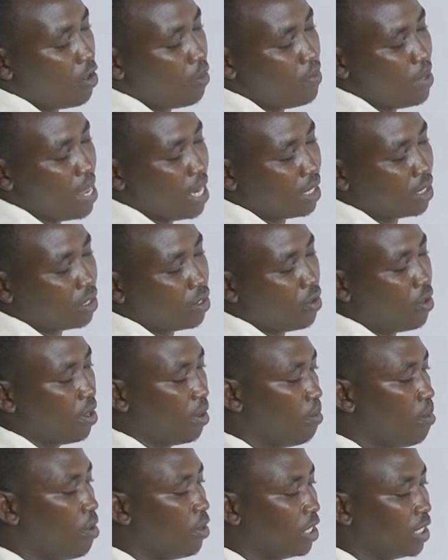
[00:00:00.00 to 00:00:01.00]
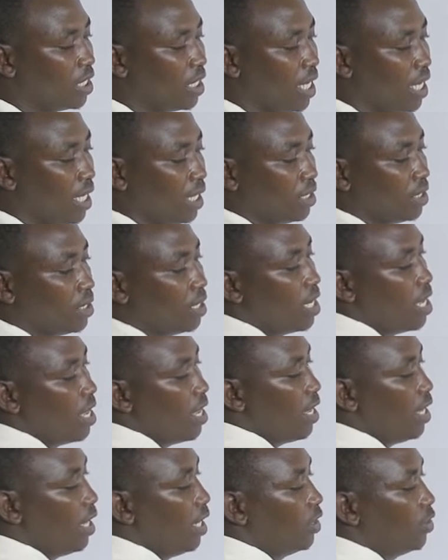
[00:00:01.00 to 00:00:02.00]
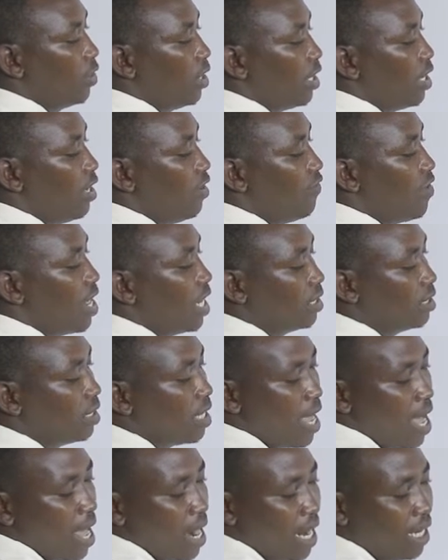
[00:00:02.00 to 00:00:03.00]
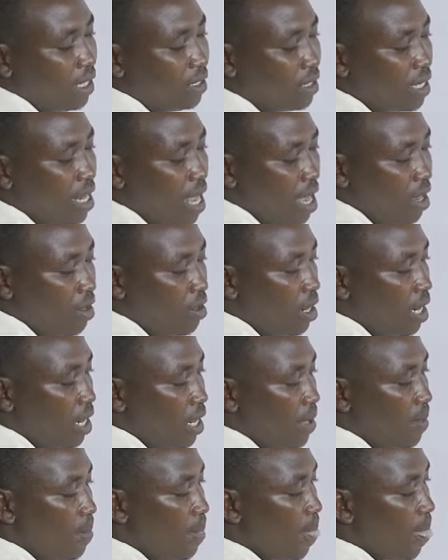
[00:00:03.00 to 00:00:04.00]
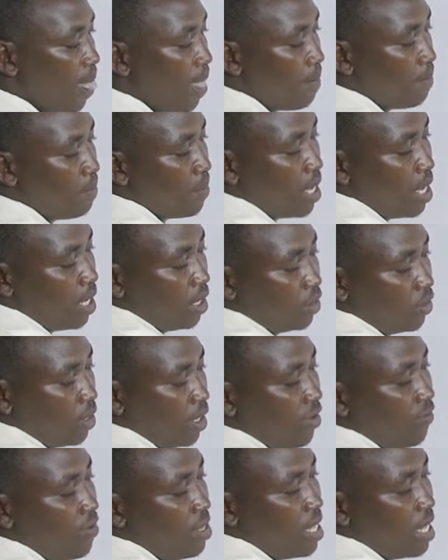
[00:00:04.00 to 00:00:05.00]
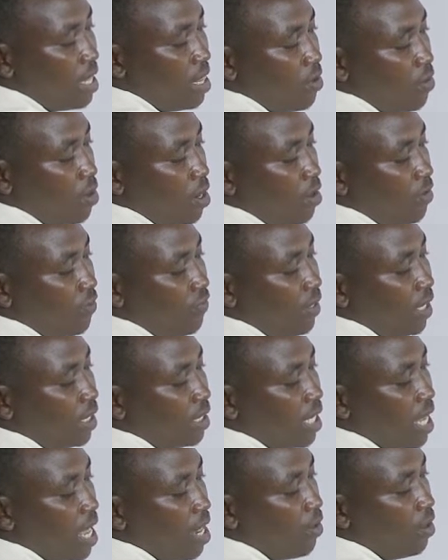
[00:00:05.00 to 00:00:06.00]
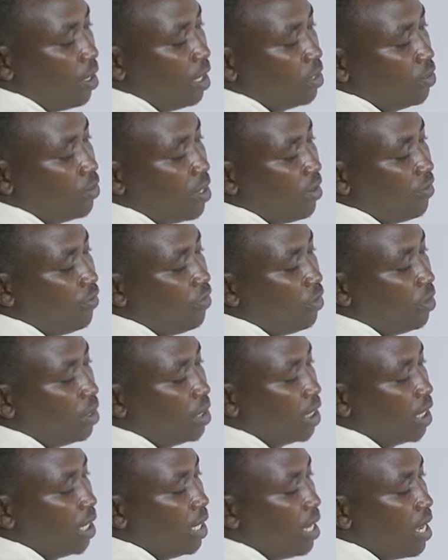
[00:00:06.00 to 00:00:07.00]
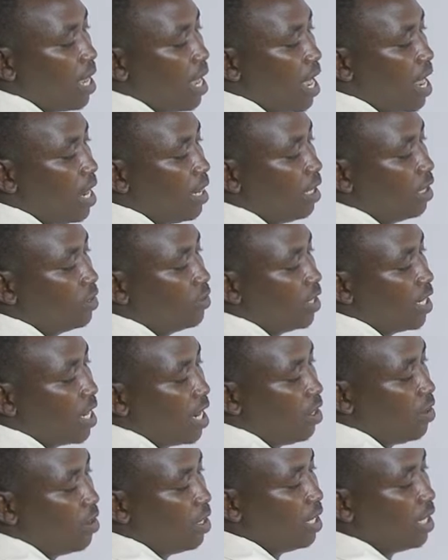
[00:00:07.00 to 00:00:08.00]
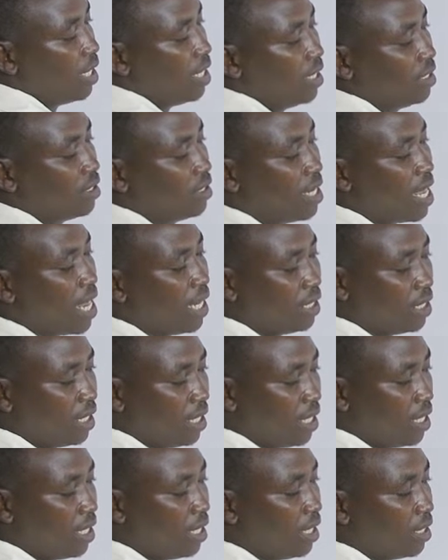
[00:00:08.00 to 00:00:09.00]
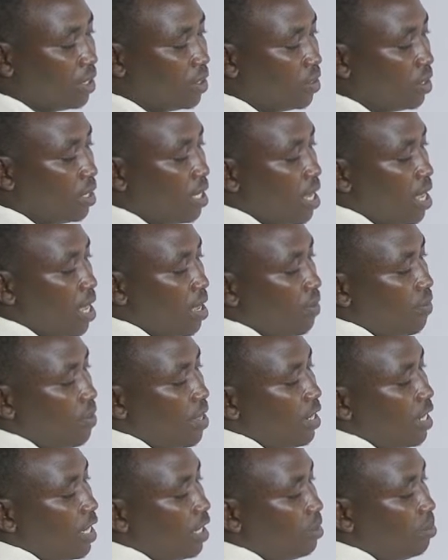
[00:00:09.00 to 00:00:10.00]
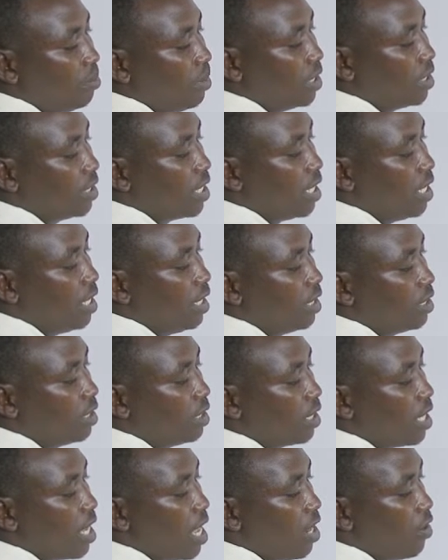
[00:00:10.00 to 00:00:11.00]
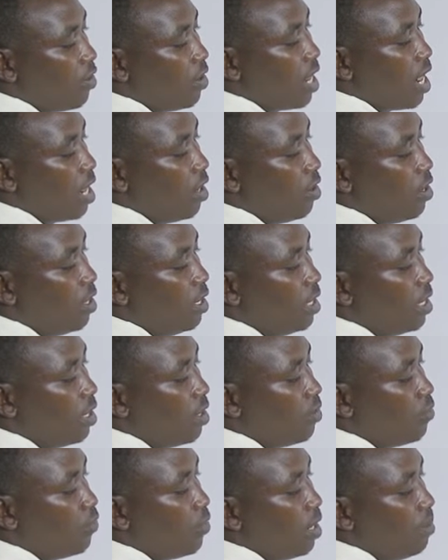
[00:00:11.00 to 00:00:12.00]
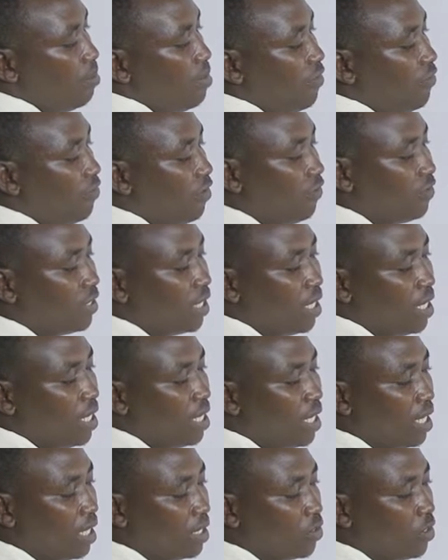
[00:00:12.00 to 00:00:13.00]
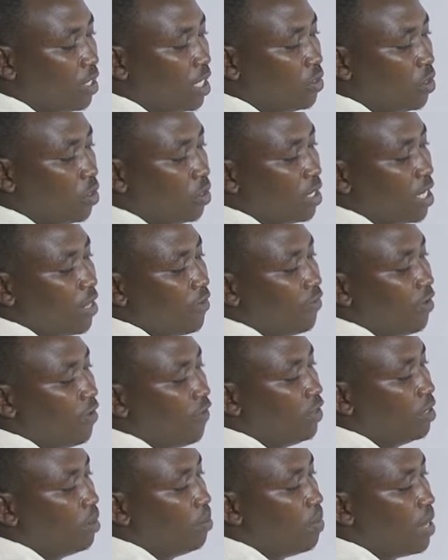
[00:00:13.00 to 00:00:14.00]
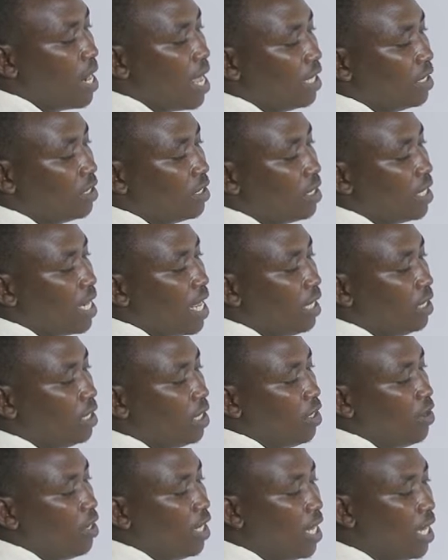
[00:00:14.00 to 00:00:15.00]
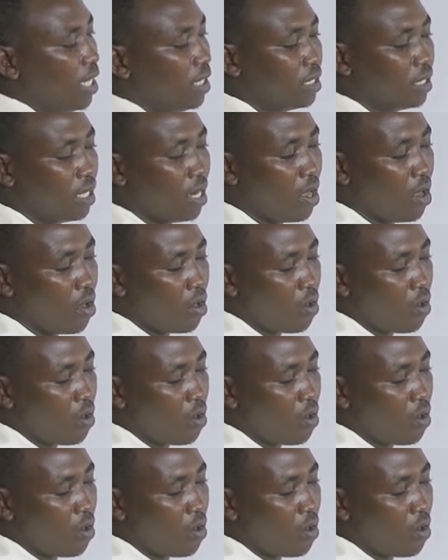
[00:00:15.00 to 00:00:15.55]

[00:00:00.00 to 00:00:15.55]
object or boat is. It will give us a right angle. So given that the whole of this angle is 140 and this one alone is 90 degrees, then that means that this angle alone will be 50 degrees. So that when you take 50 plus 90, you'll get